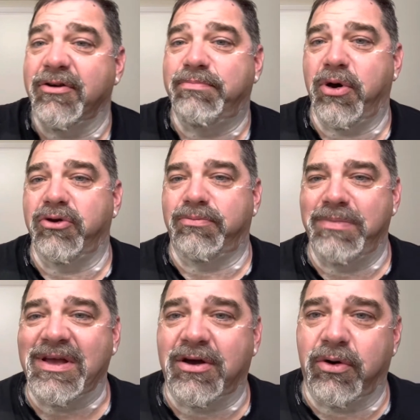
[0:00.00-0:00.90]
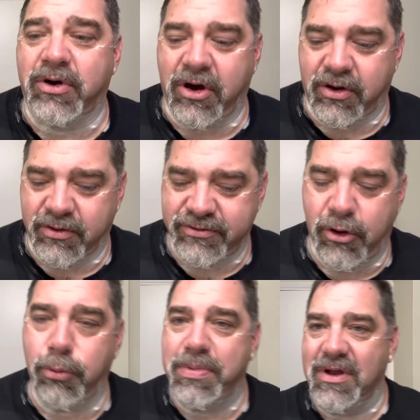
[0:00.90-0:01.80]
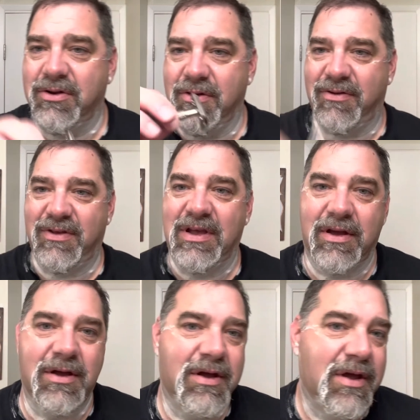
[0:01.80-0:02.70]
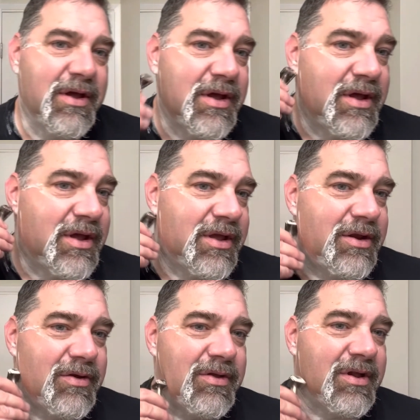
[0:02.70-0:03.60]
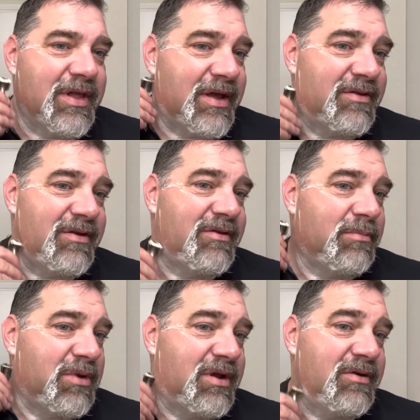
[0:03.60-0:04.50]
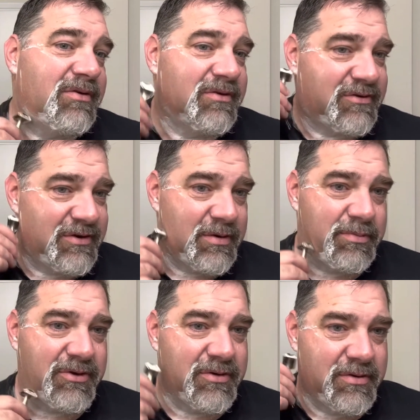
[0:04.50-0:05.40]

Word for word: post bingo calls, hoping to sink, you know, that it lands on somebody else's ships.